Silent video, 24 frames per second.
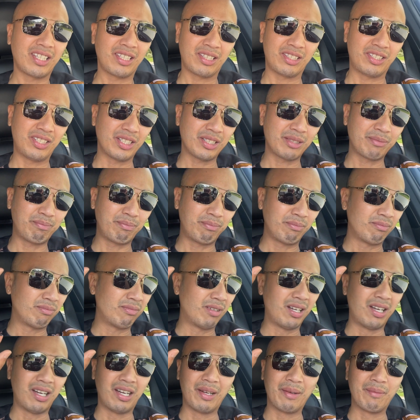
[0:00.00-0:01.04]
just
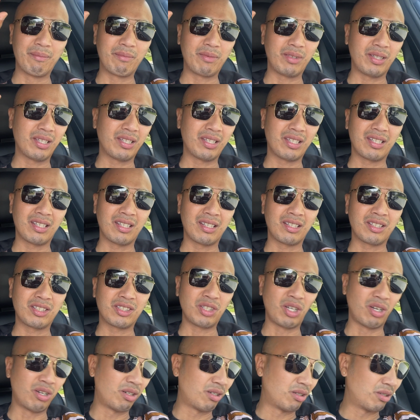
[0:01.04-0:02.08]

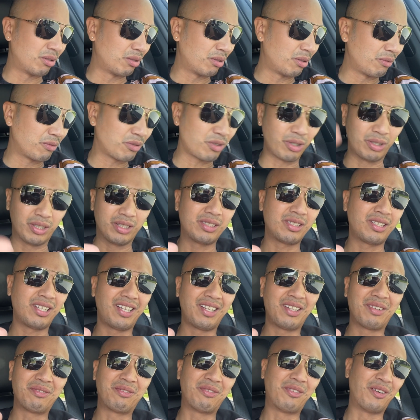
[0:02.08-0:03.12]
so of course
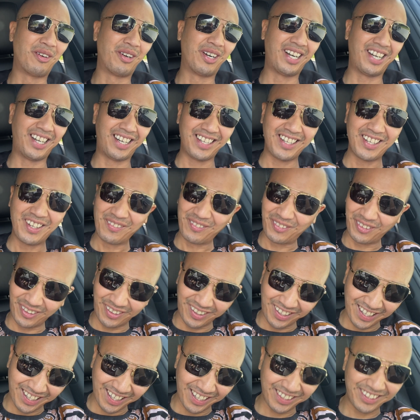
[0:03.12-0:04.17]
for
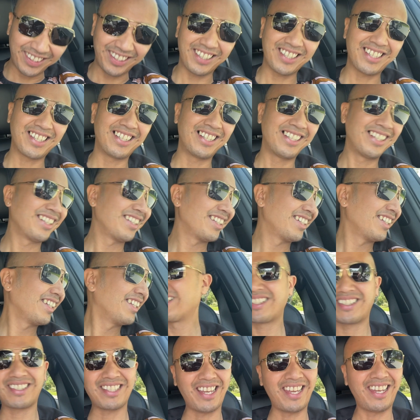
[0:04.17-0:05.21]
ethical
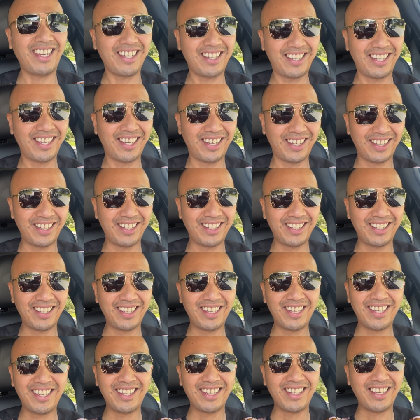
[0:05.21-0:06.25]
sake,
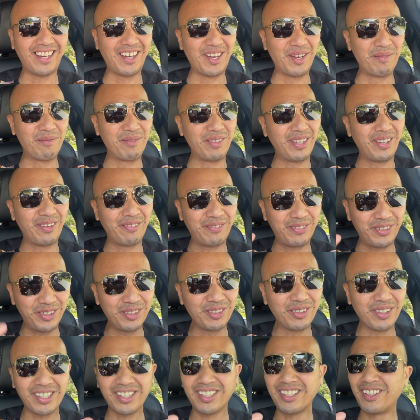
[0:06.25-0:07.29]
if you
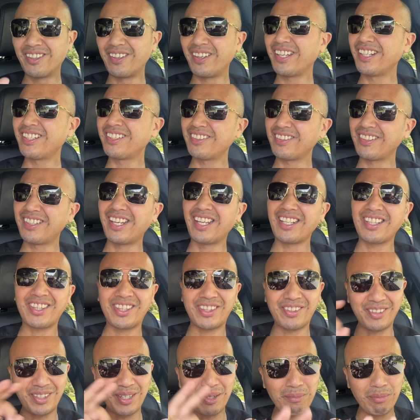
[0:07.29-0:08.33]
are going to get
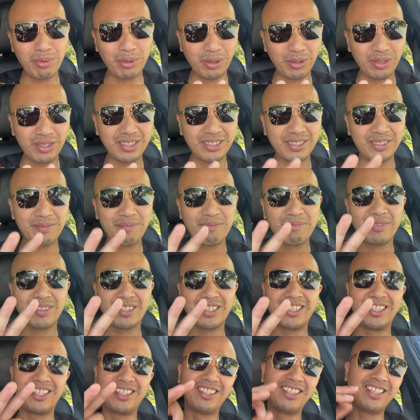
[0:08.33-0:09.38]
3 books,
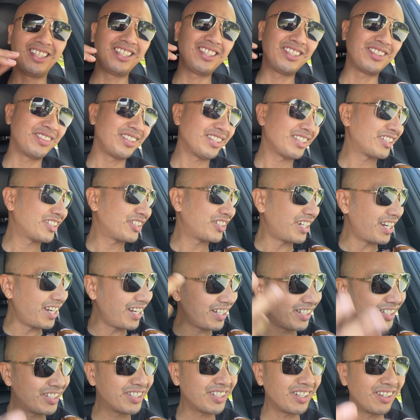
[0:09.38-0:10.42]
you need to
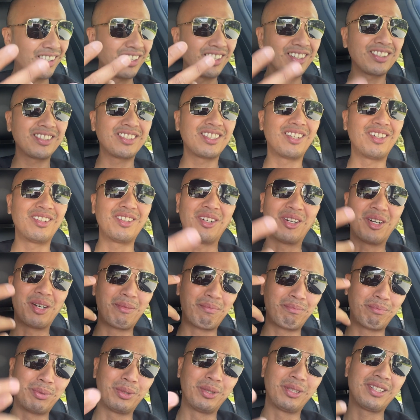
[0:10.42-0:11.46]
exchange also or
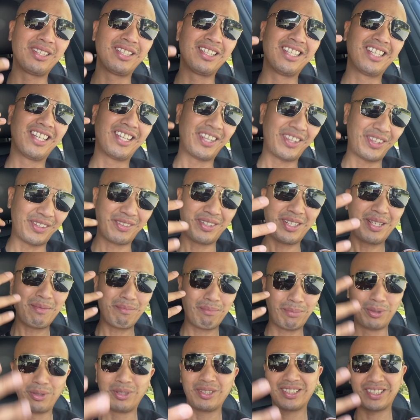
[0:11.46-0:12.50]
put 3
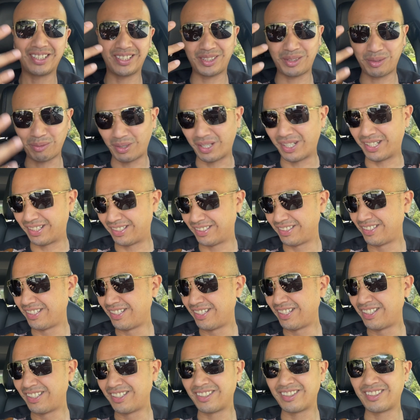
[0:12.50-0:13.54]
books as well.
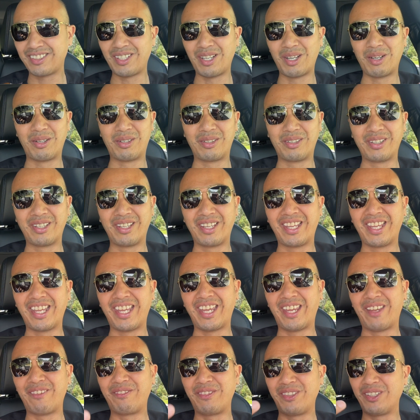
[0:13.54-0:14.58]
So
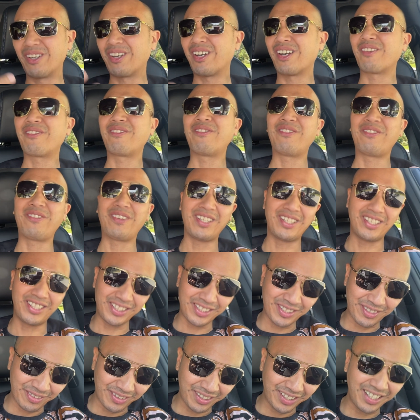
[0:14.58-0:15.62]
if you are
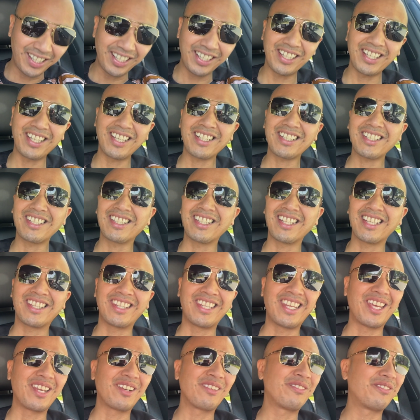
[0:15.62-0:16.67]
finished reading it,
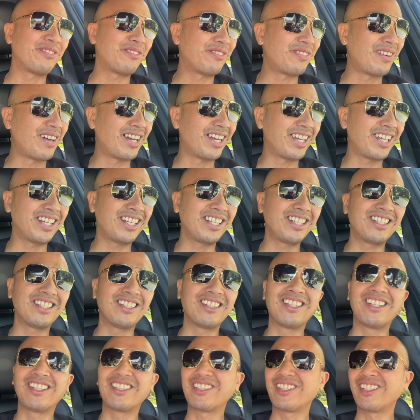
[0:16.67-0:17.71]
then find
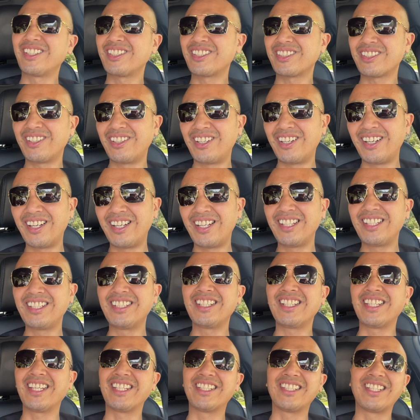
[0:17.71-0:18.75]
another
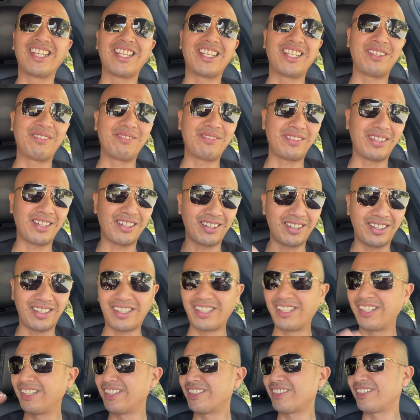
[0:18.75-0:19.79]
stall, and then if there are
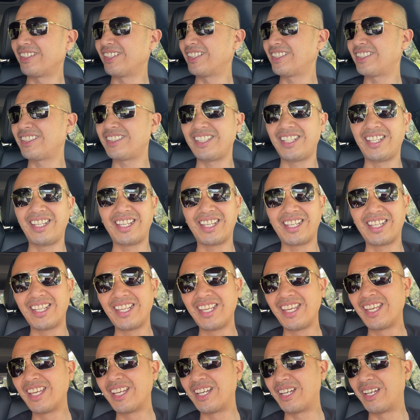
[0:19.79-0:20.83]
interesting
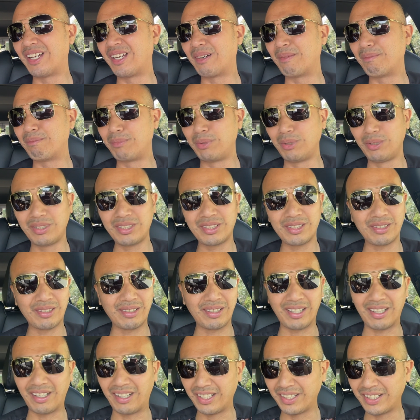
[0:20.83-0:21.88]
books
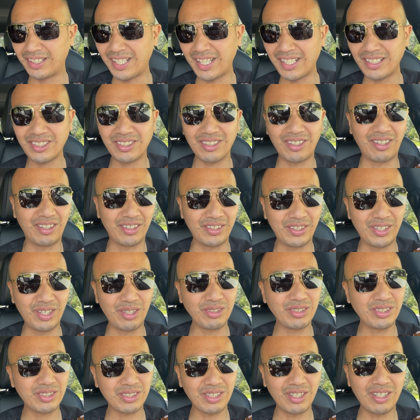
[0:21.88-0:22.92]
on those
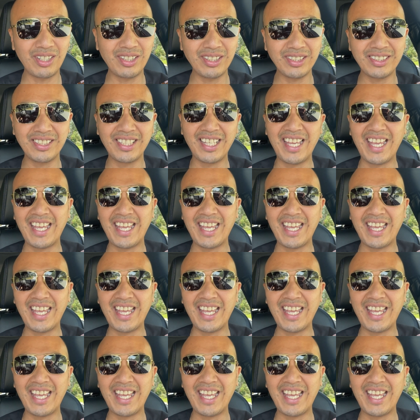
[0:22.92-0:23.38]
stalls,